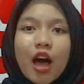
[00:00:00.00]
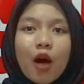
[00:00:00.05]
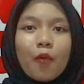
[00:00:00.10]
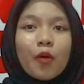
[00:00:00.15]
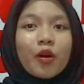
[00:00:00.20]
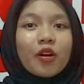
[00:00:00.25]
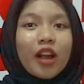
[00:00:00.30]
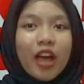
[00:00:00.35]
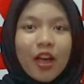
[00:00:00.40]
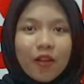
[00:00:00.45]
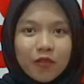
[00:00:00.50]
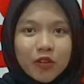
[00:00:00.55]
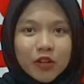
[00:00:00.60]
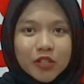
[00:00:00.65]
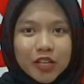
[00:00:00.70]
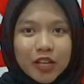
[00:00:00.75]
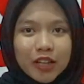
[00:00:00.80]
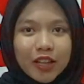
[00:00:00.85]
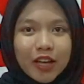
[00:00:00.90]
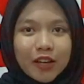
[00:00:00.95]
our
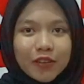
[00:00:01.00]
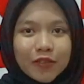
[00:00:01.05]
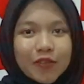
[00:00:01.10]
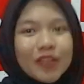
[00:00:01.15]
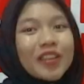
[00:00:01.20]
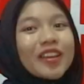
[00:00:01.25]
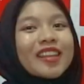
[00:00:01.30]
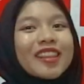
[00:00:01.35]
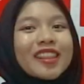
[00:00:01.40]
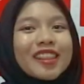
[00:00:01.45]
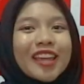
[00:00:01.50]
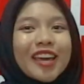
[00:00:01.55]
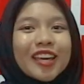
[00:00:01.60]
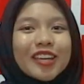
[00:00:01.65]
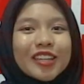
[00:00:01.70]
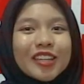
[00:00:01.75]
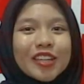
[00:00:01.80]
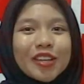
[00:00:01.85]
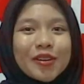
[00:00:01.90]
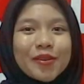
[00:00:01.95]
everyday life.
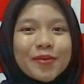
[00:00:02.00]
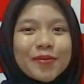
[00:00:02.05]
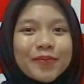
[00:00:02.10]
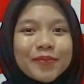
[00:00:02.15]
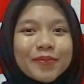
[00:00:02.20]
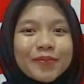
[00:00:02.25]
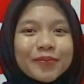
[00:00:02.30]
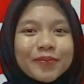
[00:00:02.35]
Thank you.